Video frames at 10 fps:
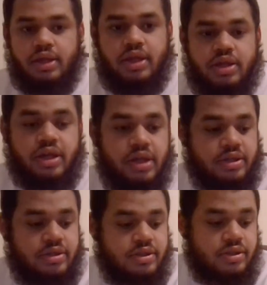This shit
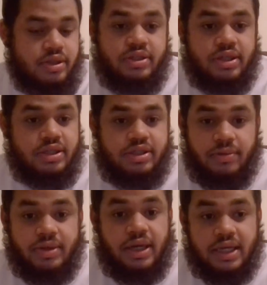is
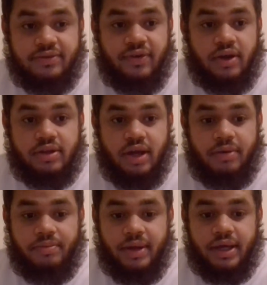something that's fucked
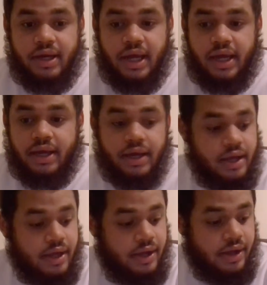up, man. Like
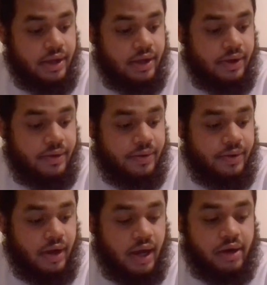
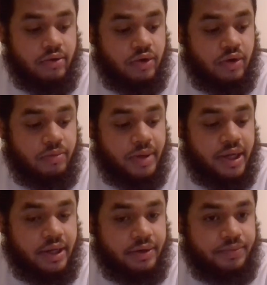I don't know,
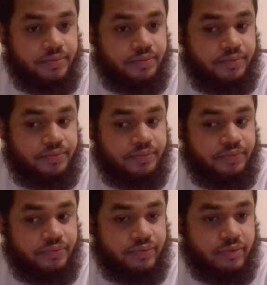man.
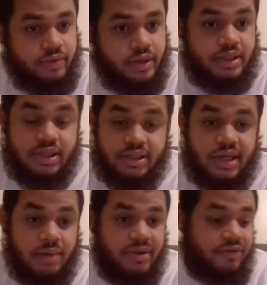This list
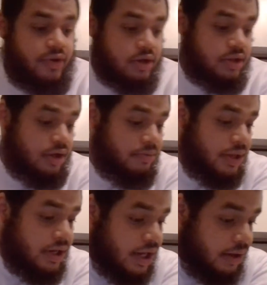got me fucked up,
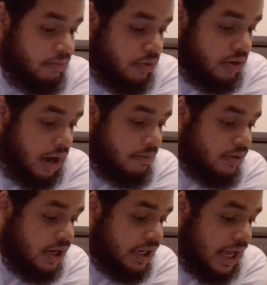man. Like more, I'm
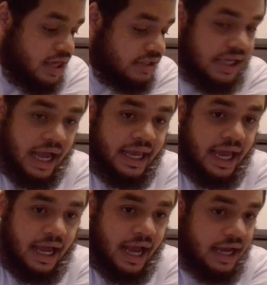looking. I
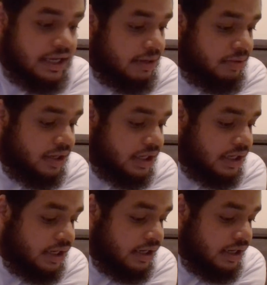can't. I keep
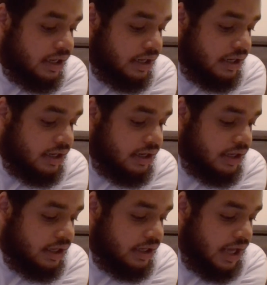looking at
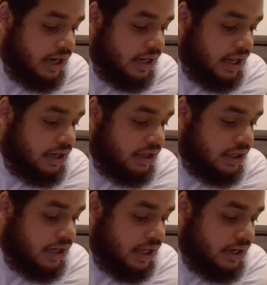it, and
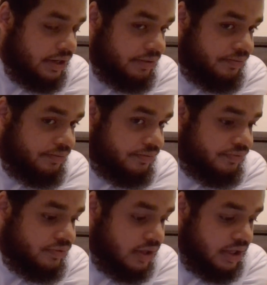looking at it.
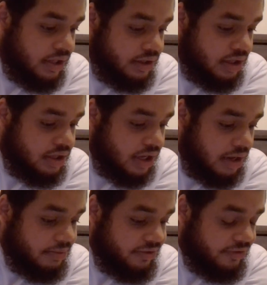This shit
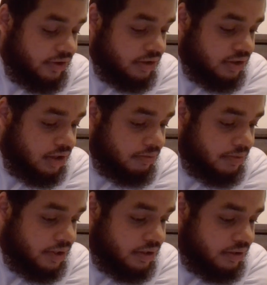got me fucked up,
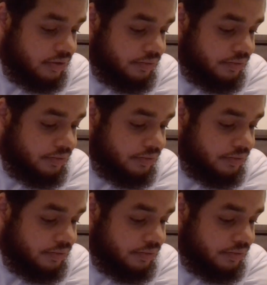man.